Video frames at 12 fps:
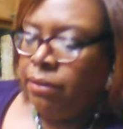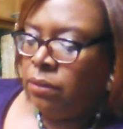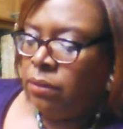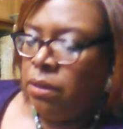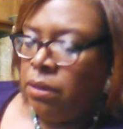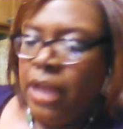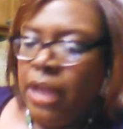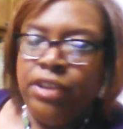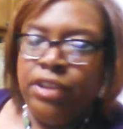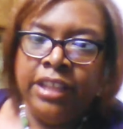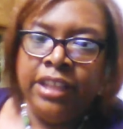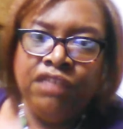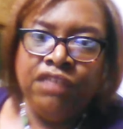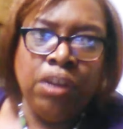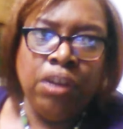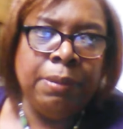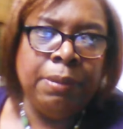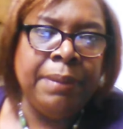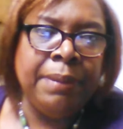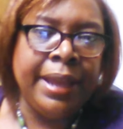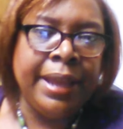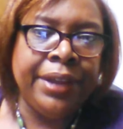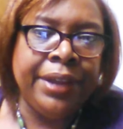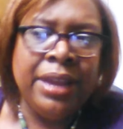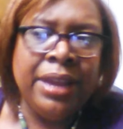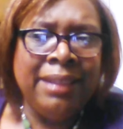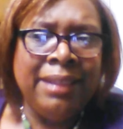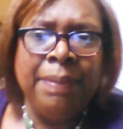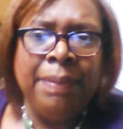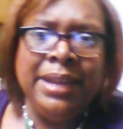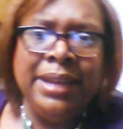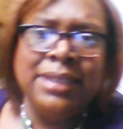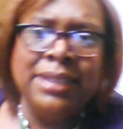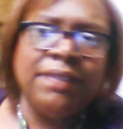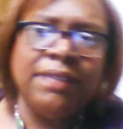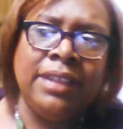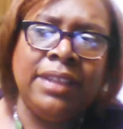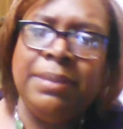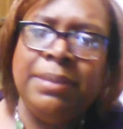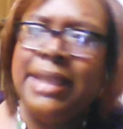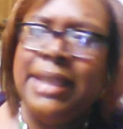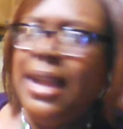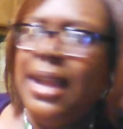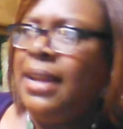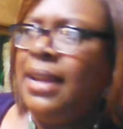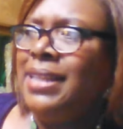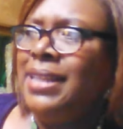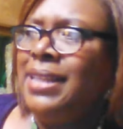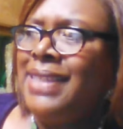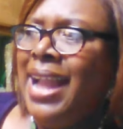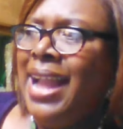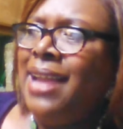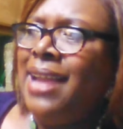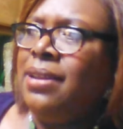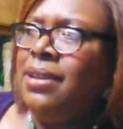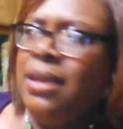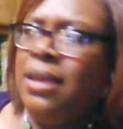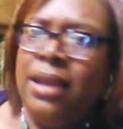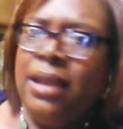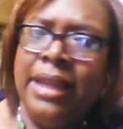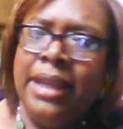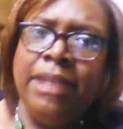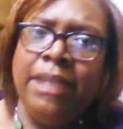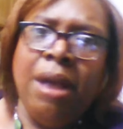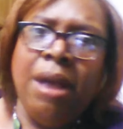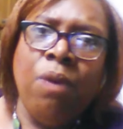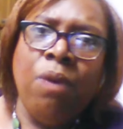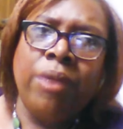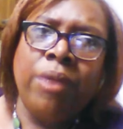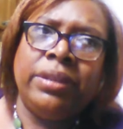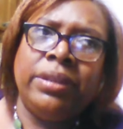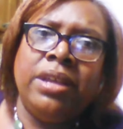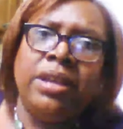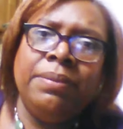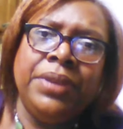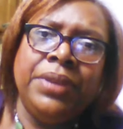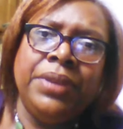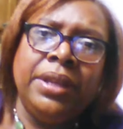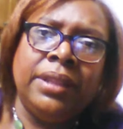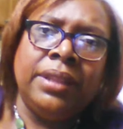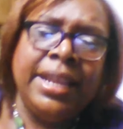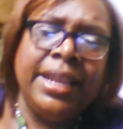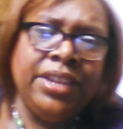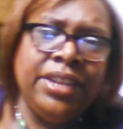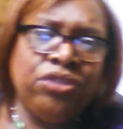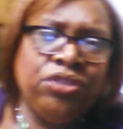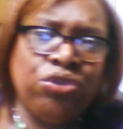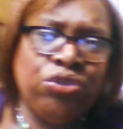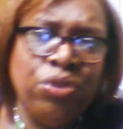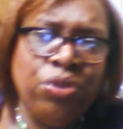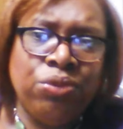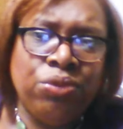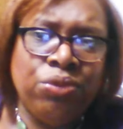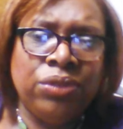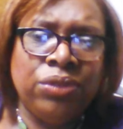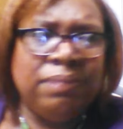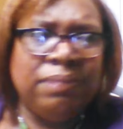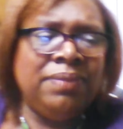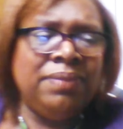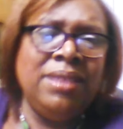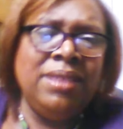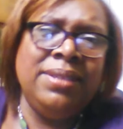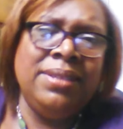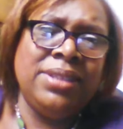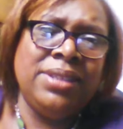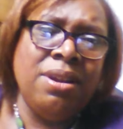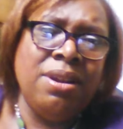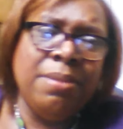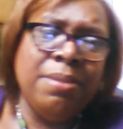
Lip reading: And you get these vulnerable people out here that believe the stuff that they be saying. And it's sad. And get them all worked up thinking it's the truth. It's terrible.